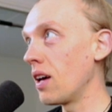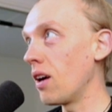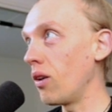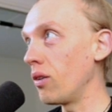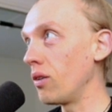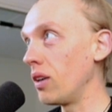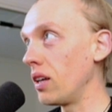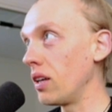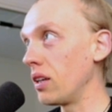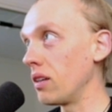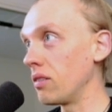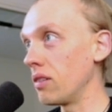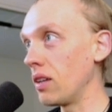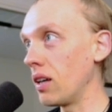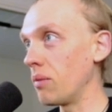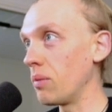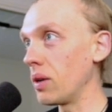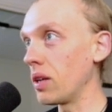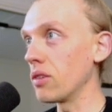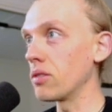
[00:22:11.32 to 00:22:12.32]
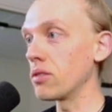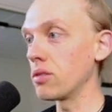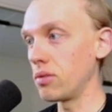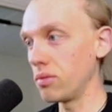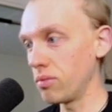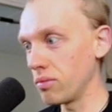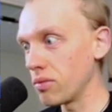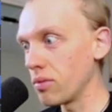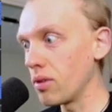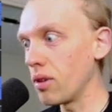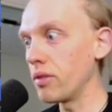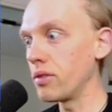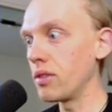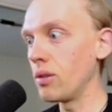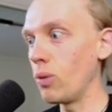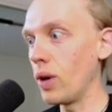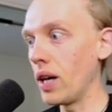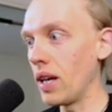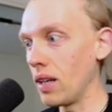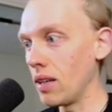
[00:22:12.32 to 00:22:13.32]
only, yeah, because of
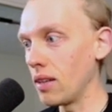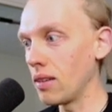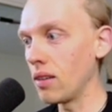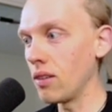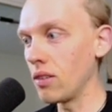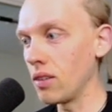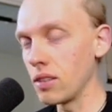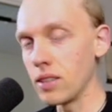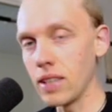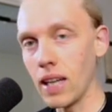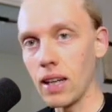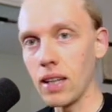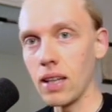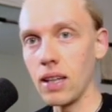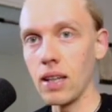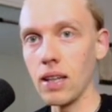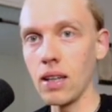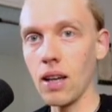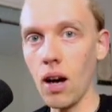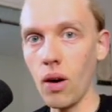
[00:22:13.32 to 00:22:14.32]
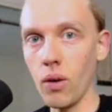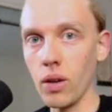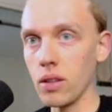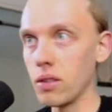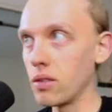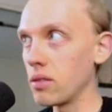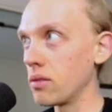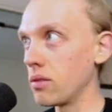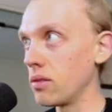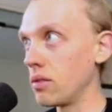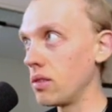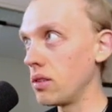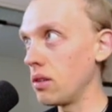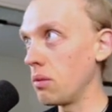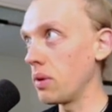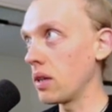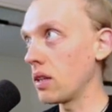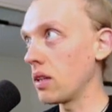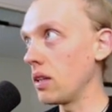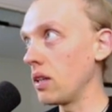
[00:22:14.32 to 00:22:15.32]
the way of the technique, how it
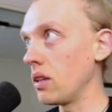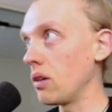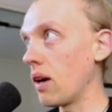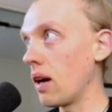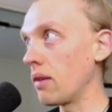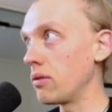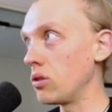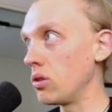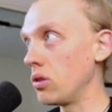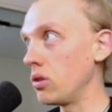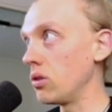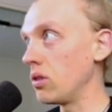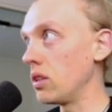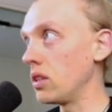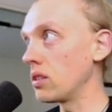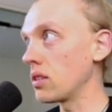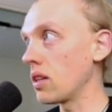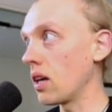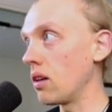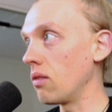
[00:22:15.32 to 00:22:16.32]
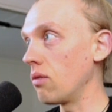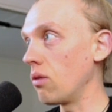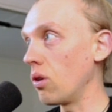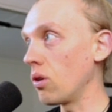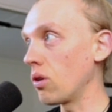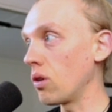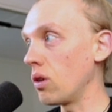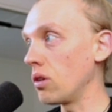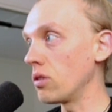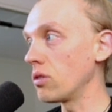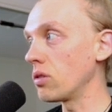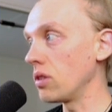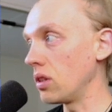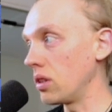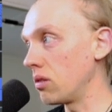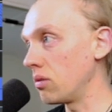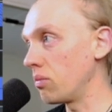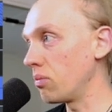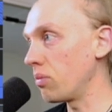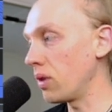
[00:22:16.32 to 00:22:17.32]
typically you have to do these kind of vocals.
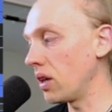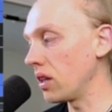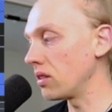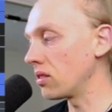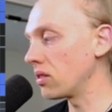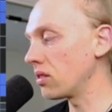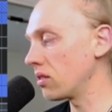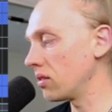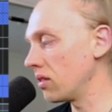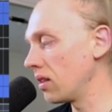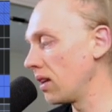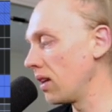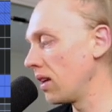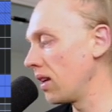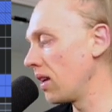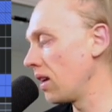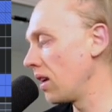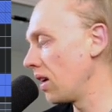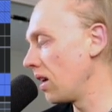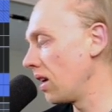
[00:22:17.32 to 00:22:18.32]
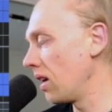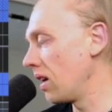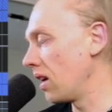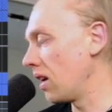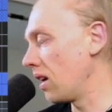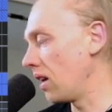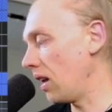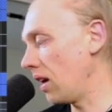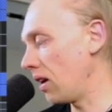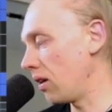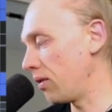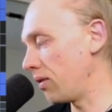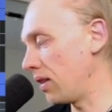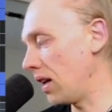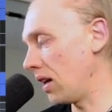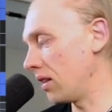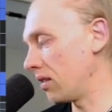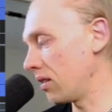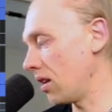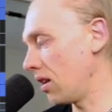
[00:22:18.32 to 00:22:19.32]
It brings a lot of
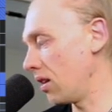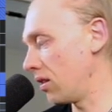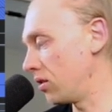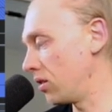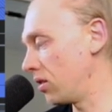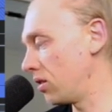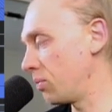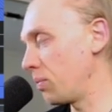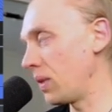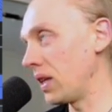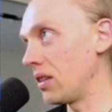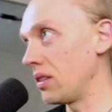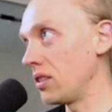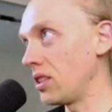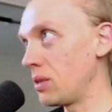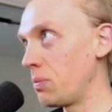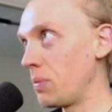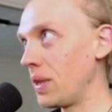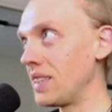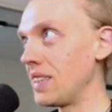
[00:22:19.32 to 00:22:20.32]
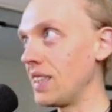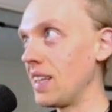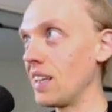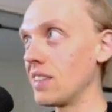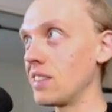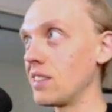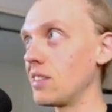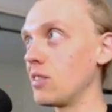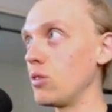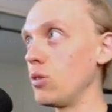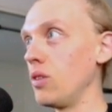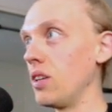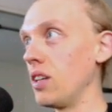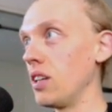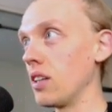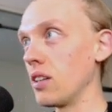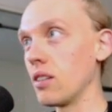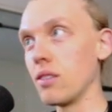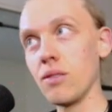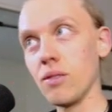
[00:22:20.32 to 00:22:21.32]
that kind of spittiness to
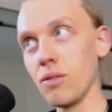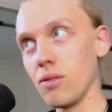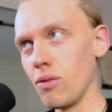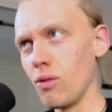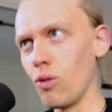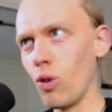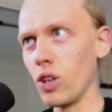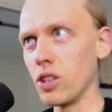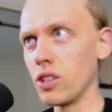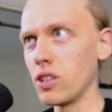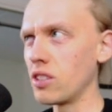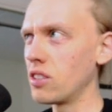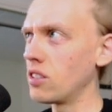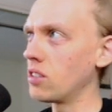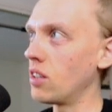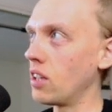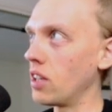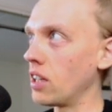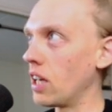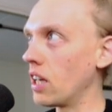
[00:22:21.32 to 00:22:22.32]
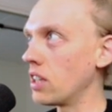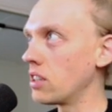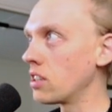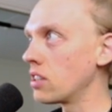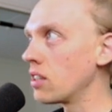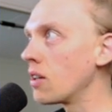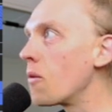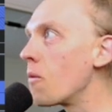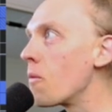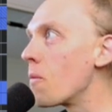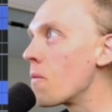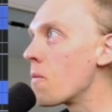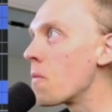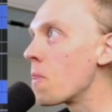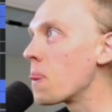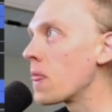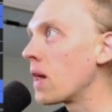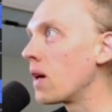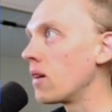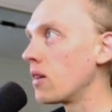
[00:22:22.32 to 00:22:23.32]
the voice, I guess.
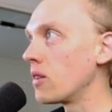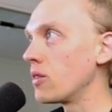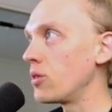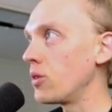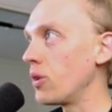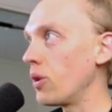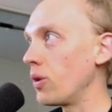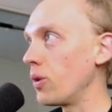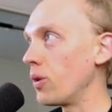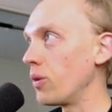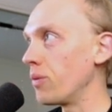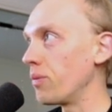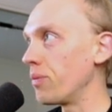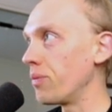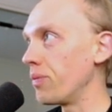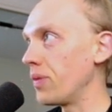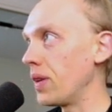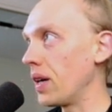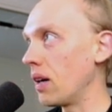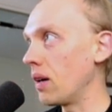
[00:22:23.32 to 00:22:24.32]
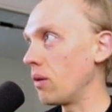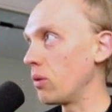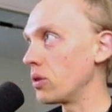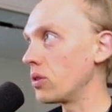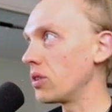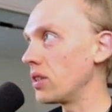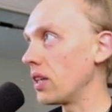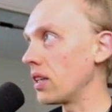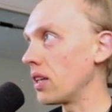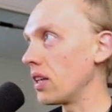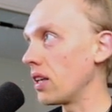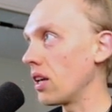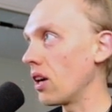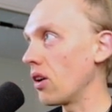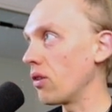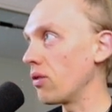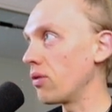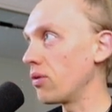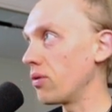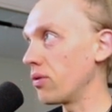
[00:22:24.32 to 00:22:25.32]
So yeah, I was taking
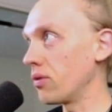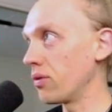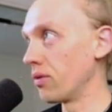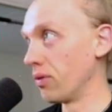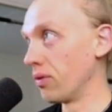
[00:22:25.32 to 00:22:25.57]
care of